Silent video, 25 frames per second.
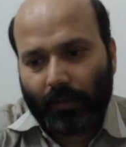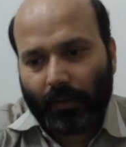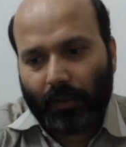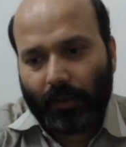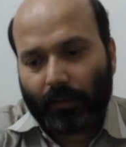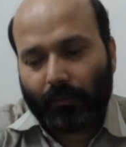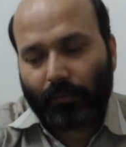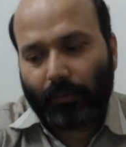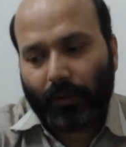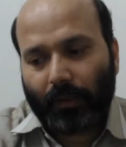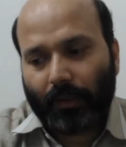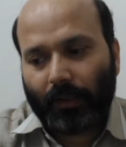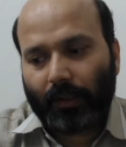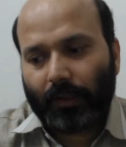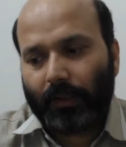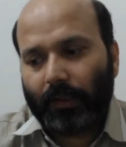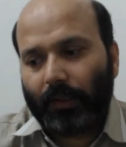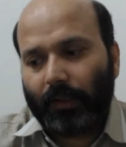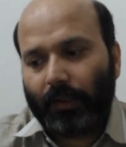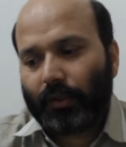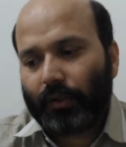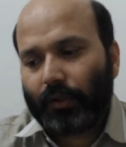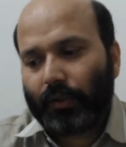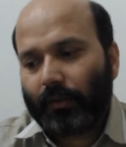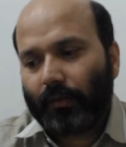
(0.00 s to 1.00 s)
and what are
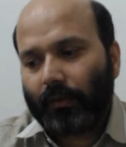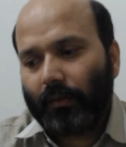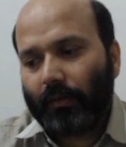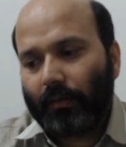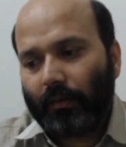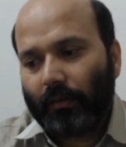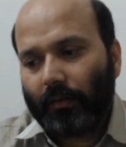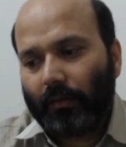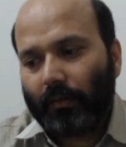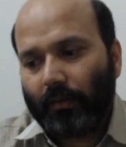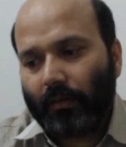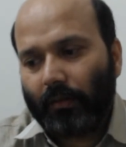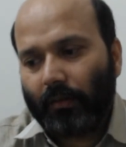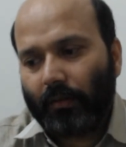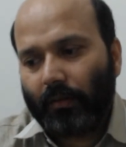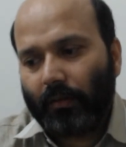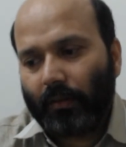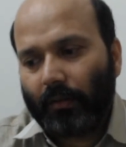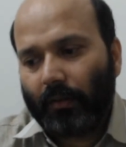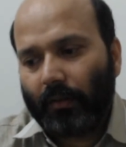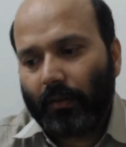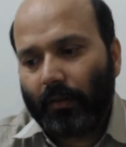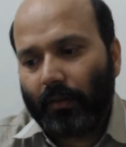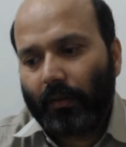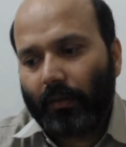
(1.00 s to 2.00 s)
these?
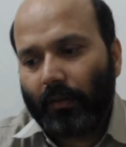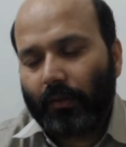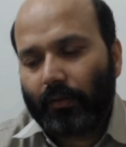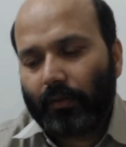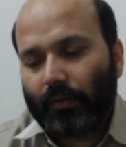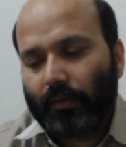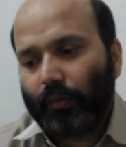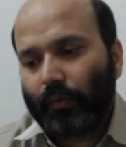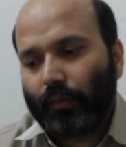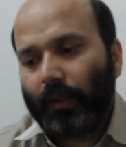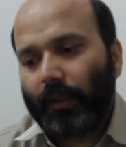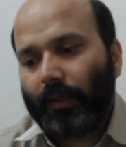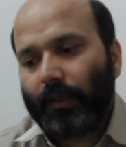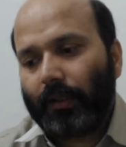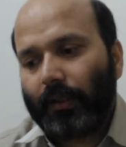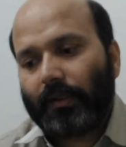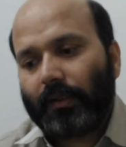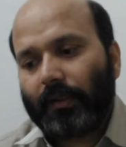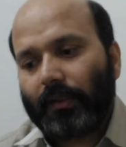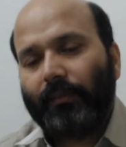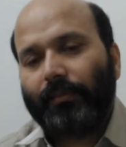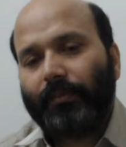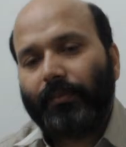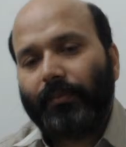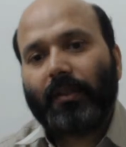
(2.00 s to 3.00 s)
So let us
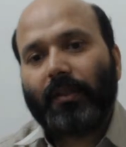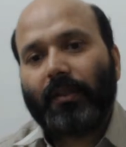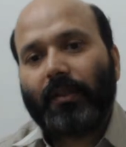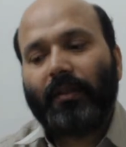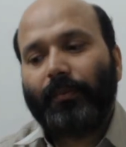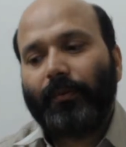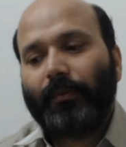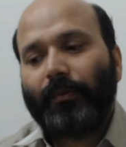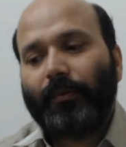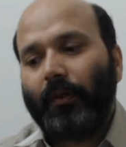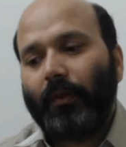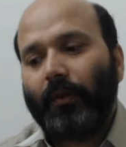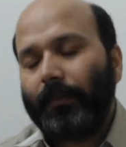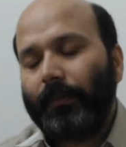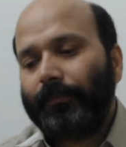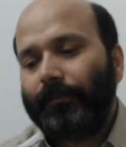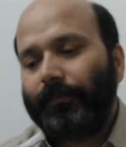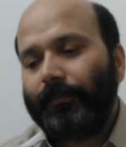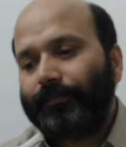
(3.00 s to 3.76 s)
see first of all